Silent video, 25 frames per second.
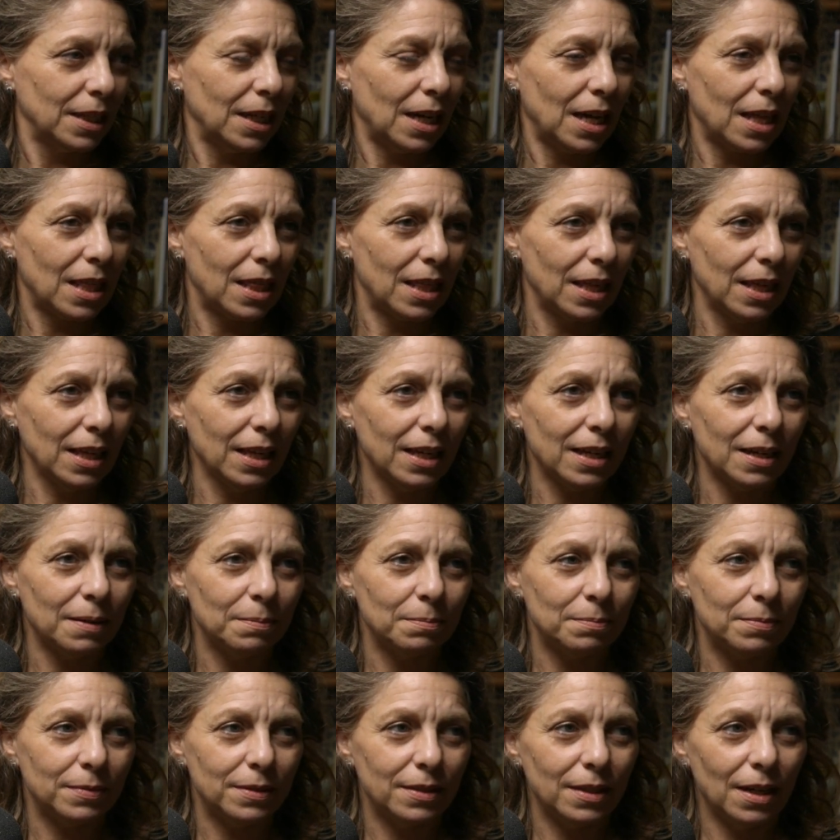I think
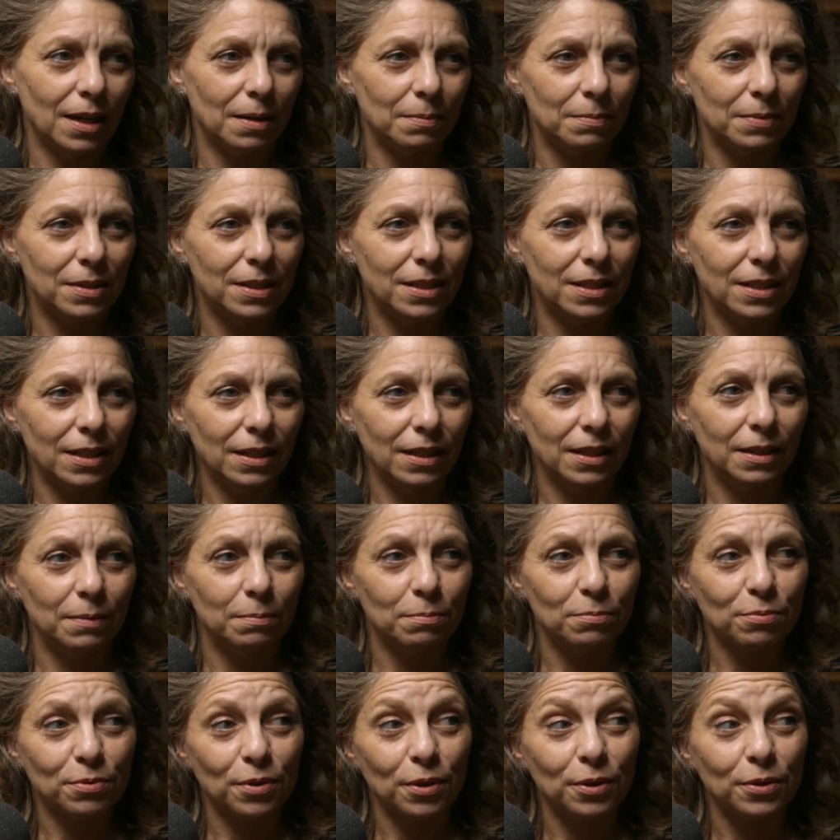I'm still in
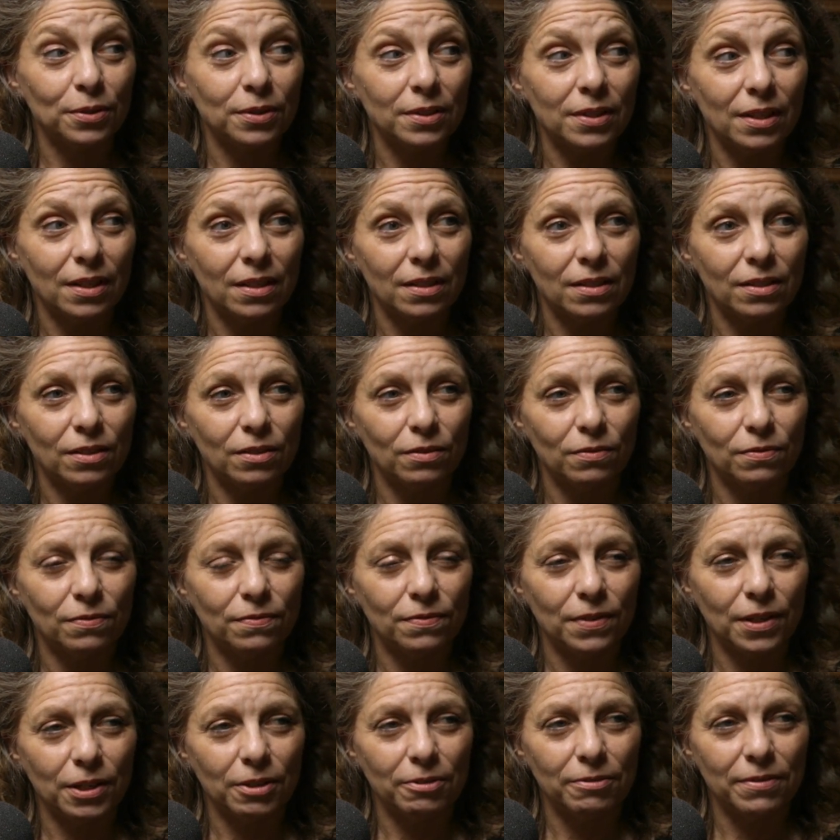process of
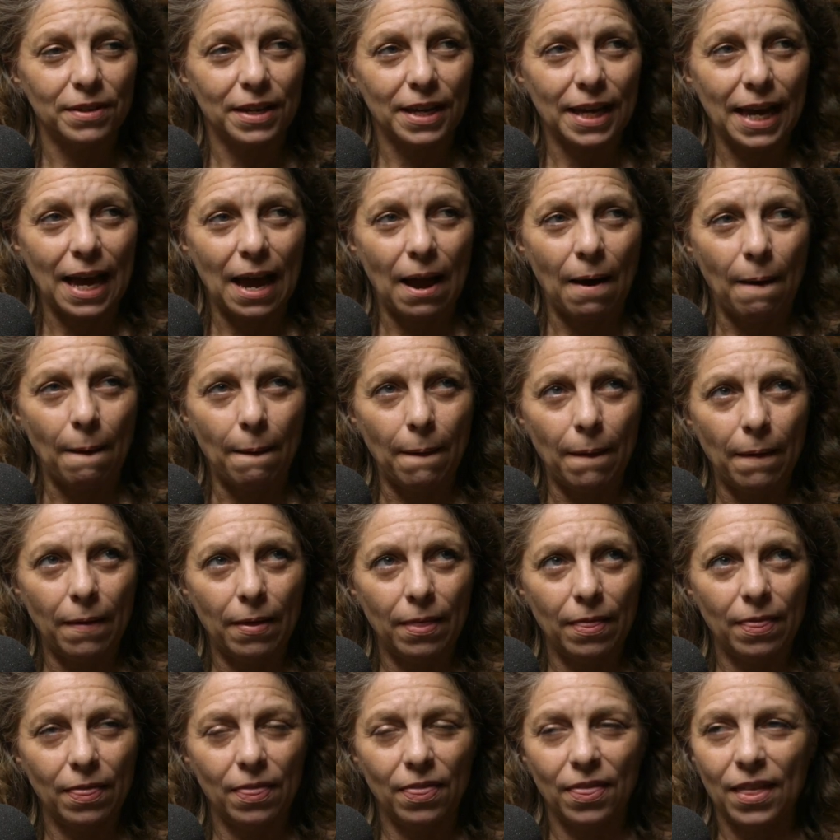figuring out
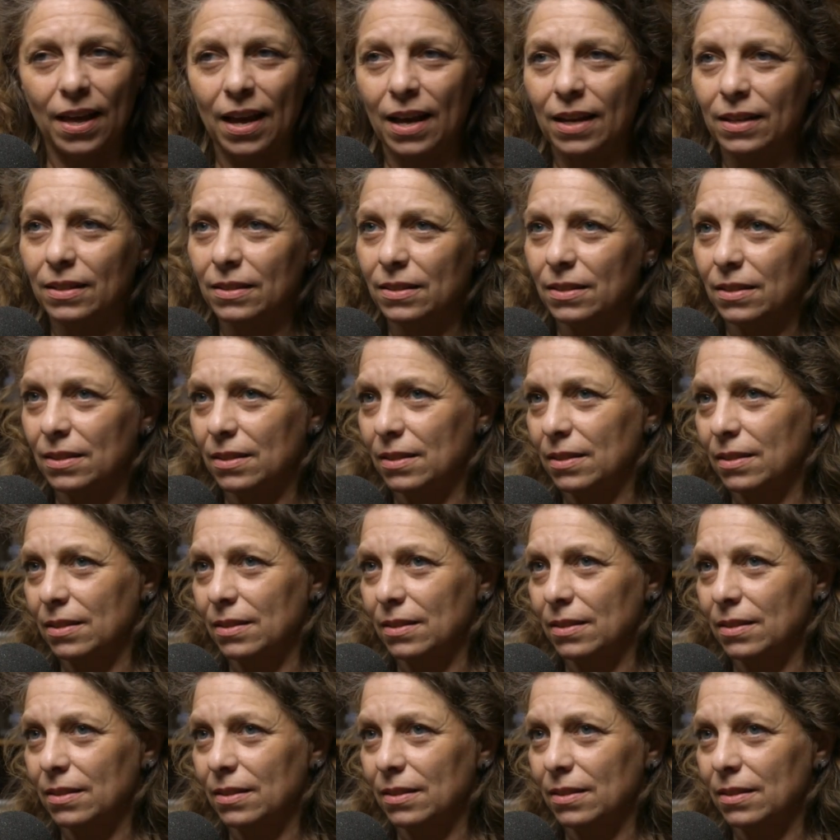that,